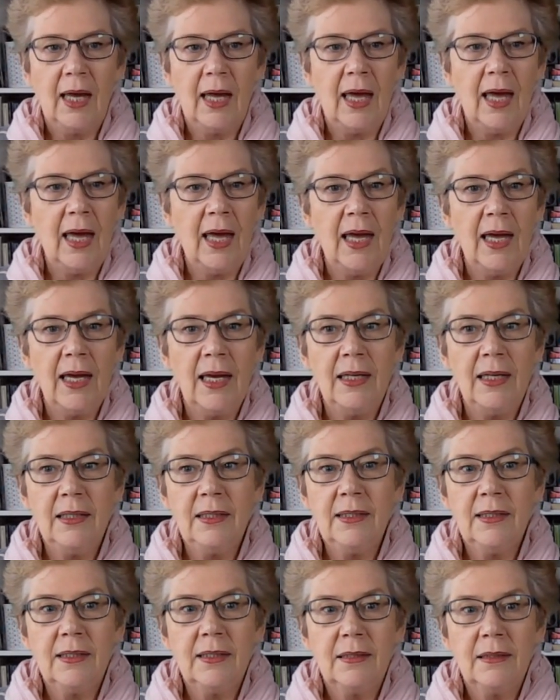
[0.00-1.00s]

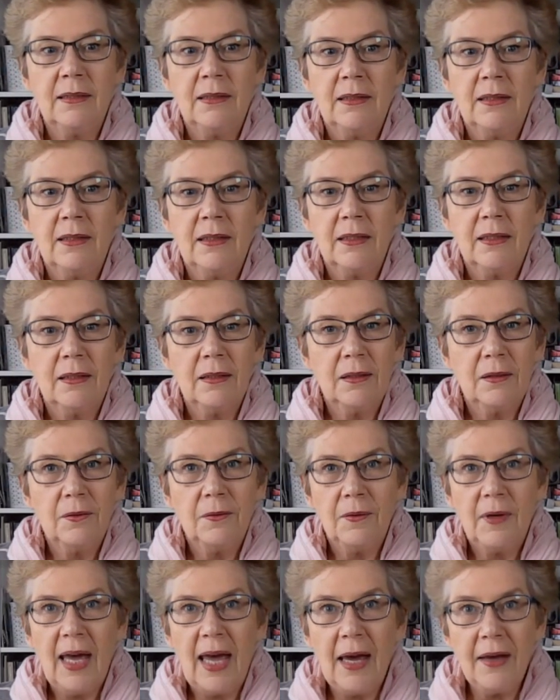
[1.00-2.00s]
and
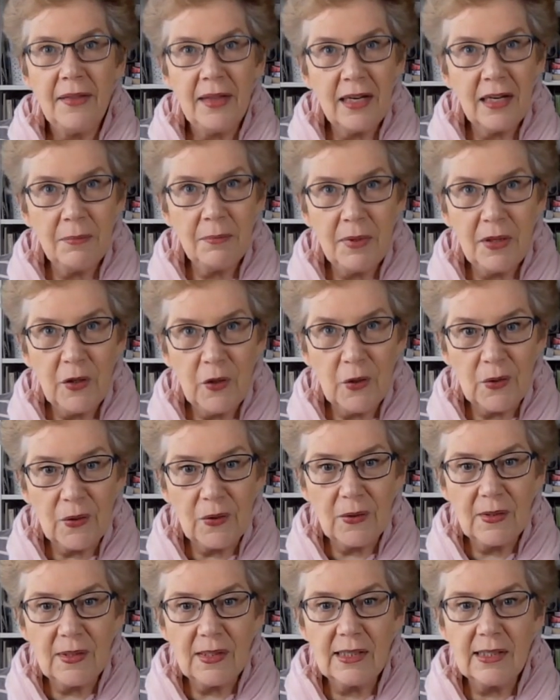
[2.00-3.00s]
how they can be
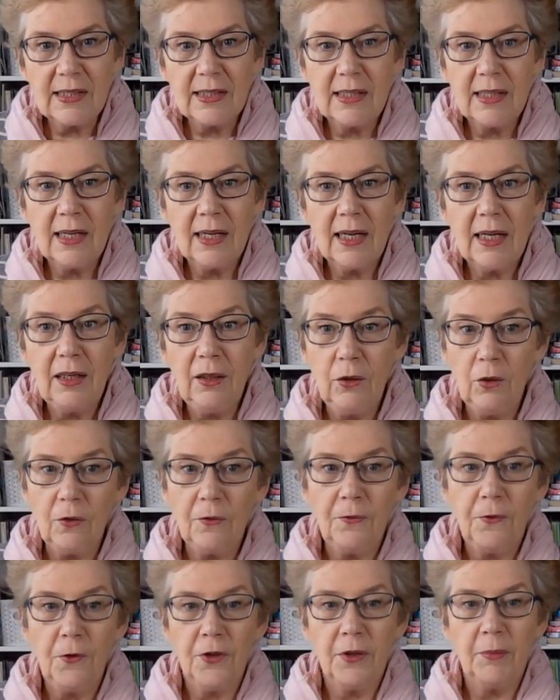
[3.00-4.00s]
used, and look
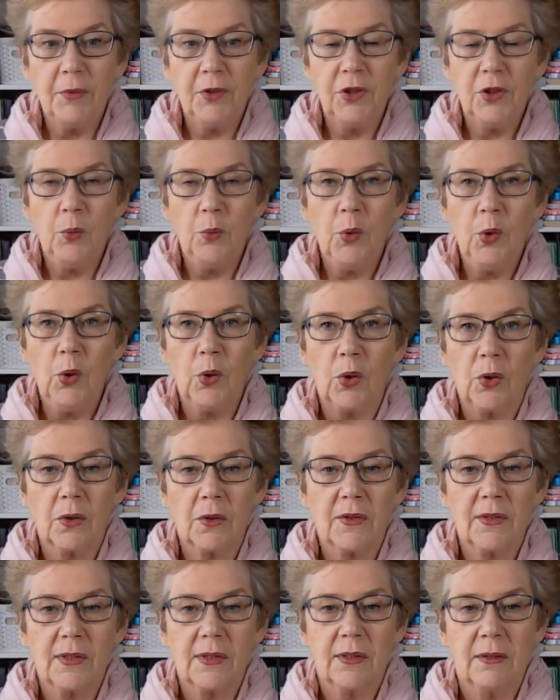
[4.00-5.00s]
for them on your
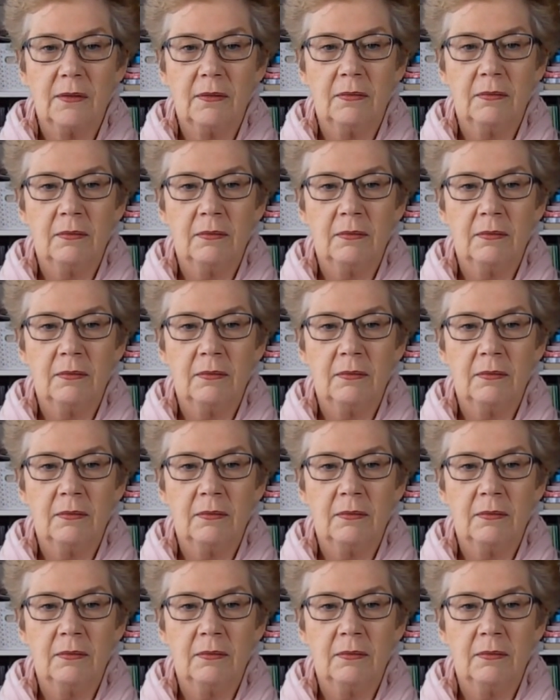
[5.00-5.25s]
walks.